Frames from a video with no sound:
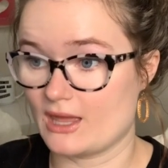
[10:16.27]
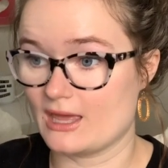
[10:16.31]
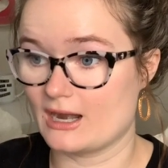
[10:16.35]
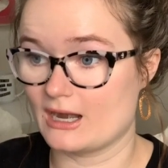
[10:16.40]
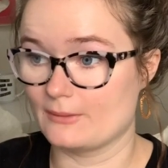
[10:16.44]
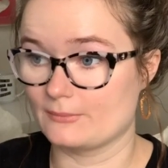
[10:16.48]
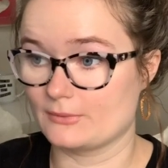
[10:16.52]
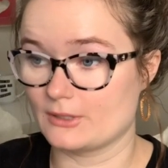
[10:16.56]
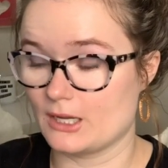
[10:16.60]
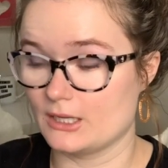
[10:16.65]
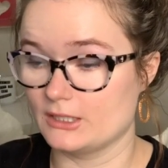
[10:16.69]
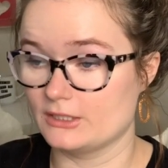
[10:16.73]
and
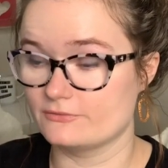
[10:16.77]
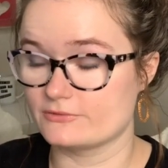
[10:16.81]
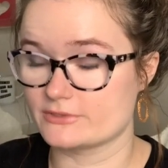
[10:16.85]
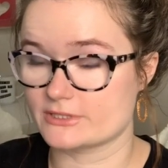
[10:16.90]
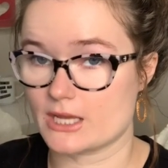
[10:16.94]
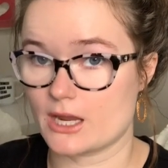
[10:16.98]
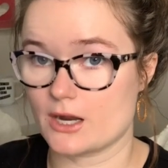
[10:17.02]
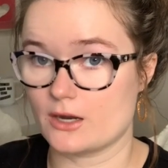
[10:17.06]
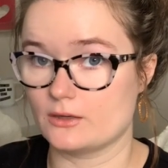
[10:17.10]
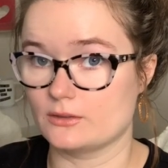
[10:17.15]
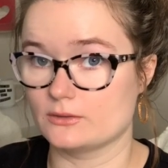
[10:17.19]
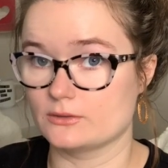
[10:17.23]
I'm kind of
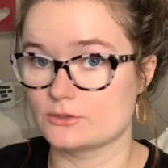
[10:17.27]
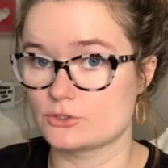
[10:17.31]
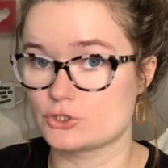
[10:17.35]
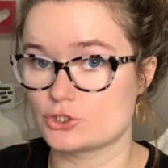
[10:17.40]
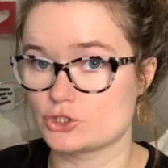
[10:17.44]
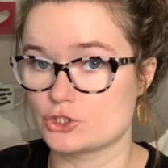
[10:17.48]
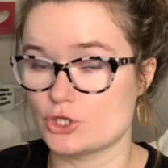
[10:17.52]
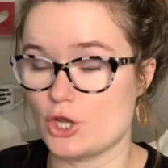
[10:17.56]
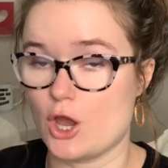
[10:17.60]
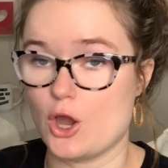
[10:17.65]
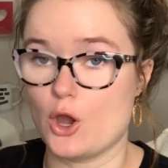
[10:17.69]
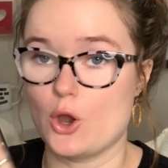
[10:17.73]
scared.
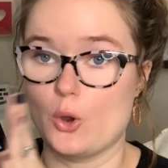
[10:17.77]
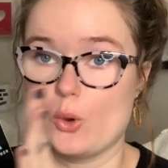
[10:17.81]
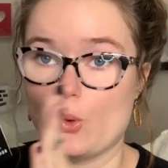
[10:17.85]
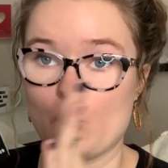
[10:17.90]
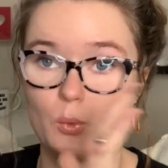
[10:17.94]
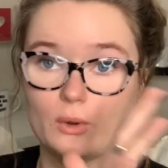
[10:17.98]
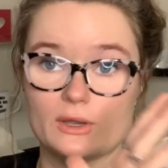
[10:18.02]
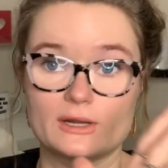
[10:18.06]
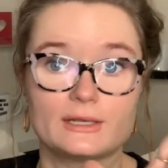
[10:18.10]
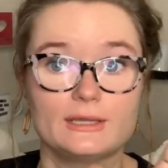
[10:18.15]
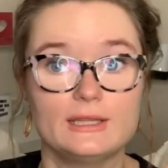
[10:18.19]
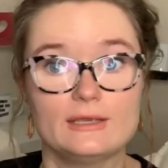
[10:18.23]
So
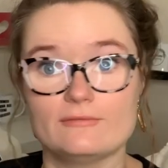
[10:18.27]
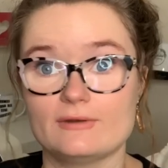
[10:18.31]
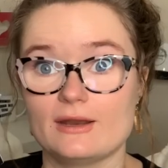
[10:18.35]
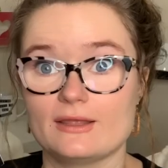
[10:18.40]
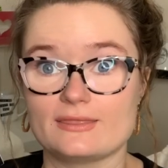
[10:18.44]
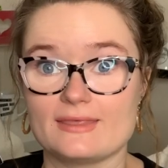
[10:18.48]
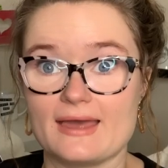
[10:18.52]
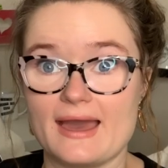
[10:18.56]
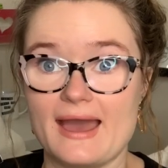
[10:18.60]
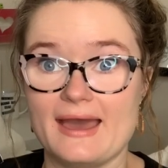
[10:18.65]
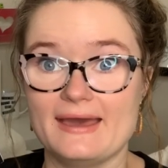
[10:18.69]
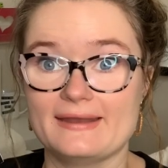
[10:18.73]
we're going to leave it at
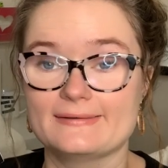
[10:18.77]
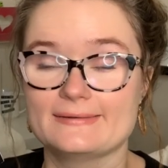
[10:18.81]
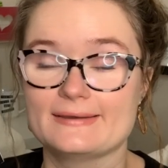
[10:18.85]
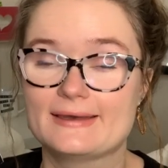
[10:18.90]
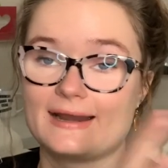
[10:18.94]
that.